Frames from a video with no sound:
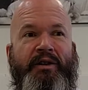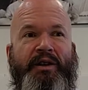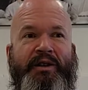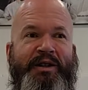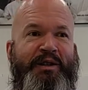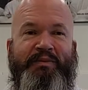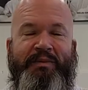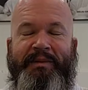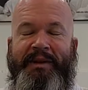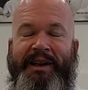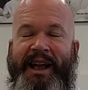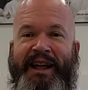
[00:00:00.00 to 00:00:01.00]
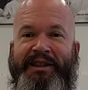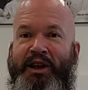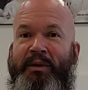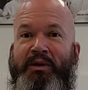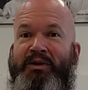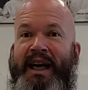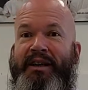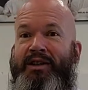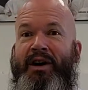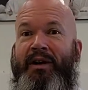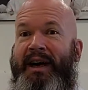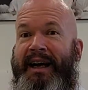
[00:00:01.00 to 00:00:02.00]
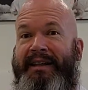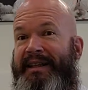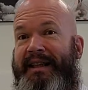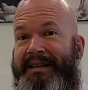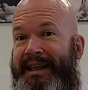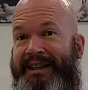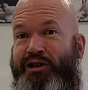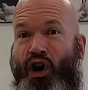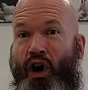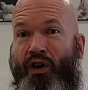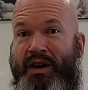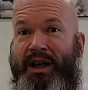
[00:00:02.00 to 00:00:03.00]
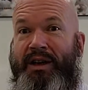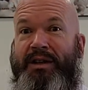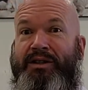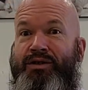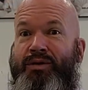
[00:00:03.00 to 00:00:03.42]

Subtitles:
just, it's almost like I said, it's like dog years.